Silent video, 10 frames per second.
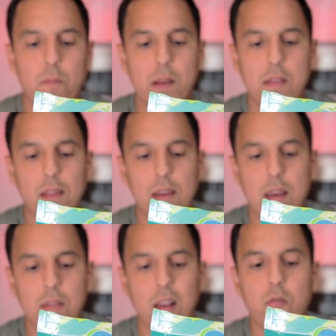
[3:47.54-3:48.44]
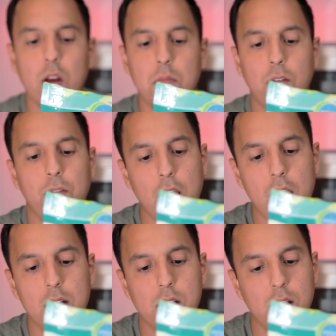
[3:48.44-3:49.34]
one basically has 6 grams of fat